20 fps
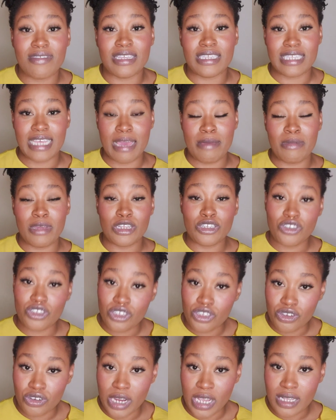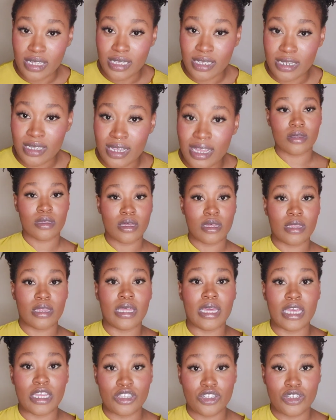the same interest rate,
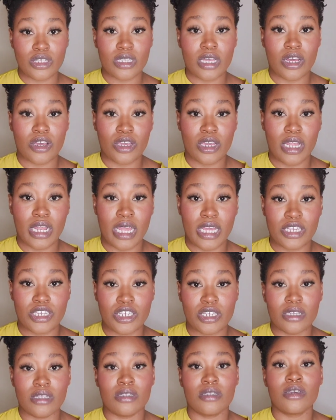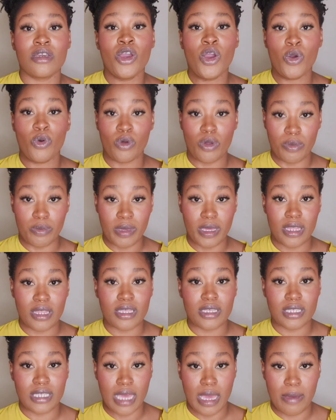the interest calculation will be the
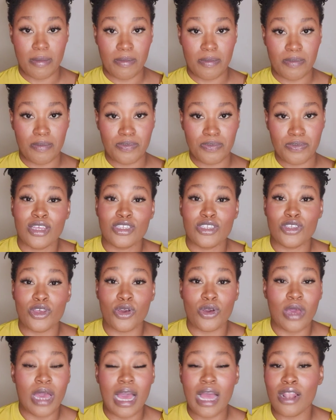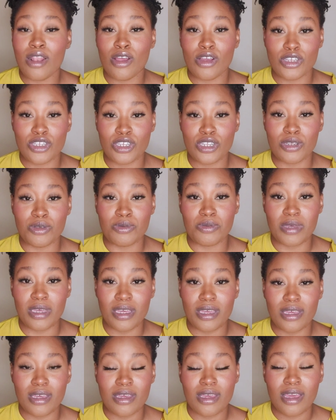same. So how long should it
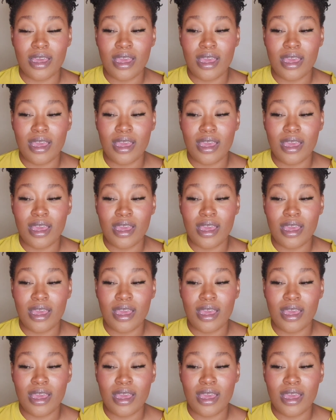be?